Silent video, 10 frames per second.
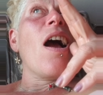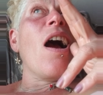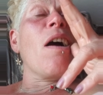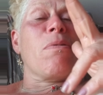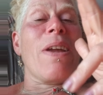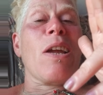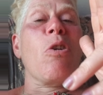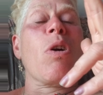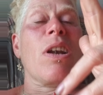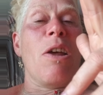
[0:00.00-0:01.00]
or
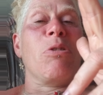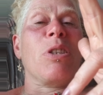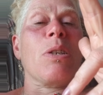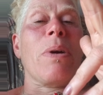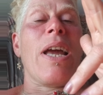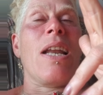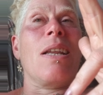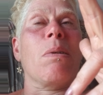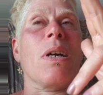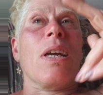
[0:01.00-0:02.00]
close to it
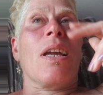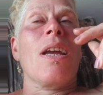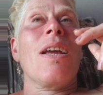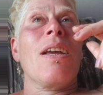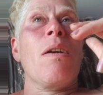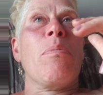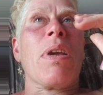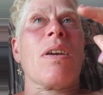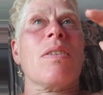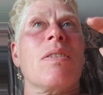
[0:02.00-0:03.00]
anyway,
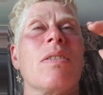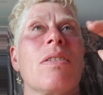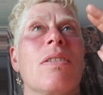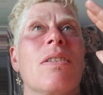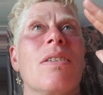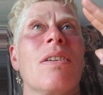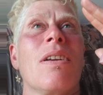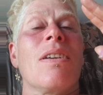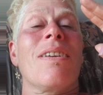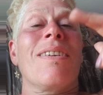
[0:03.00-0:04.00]
because
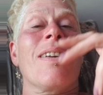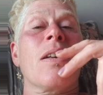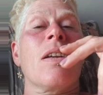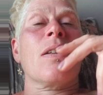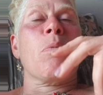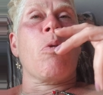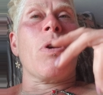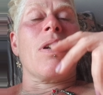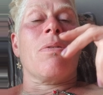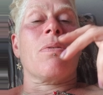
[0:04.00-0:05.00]
the
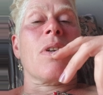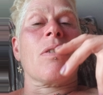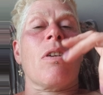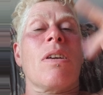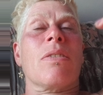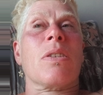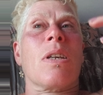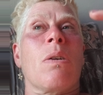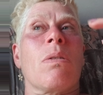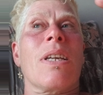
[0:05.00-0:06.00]
point of Dark Night of the
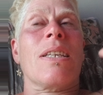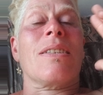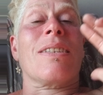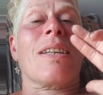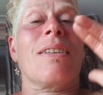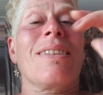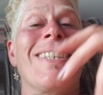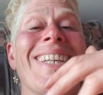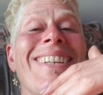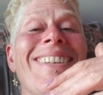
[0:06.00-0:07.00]
Soul is to
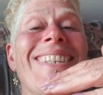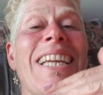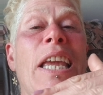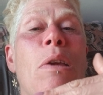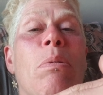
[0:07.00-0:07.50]
keep